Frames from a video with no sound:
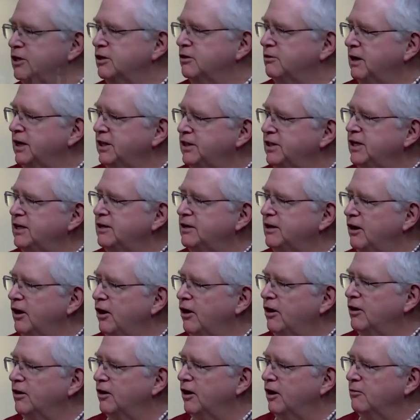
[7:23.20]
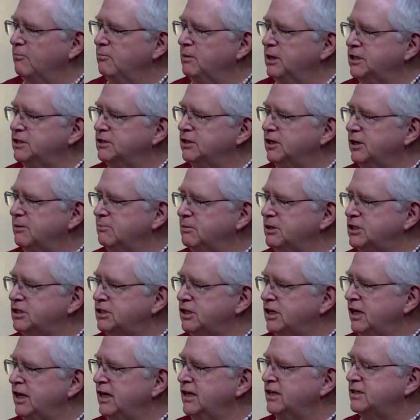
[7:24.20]
you know, I think our mental
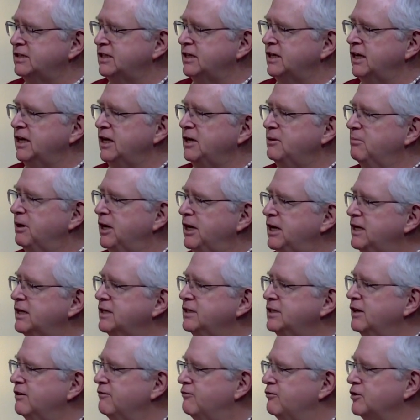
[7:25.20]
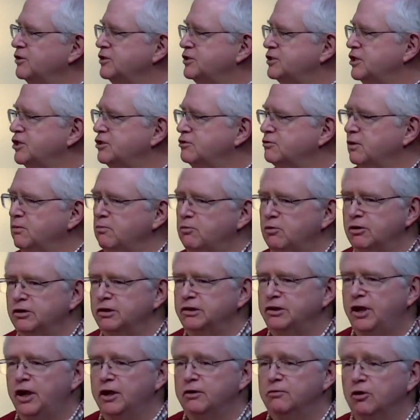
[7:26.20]
image today is that anybody in the first century wore
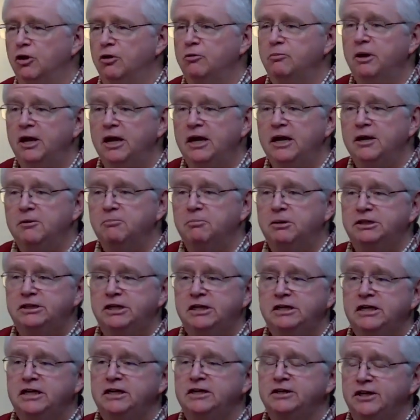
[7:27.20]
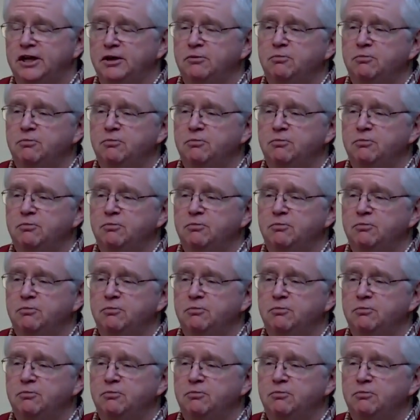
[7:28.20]
a long robe, but they didn't.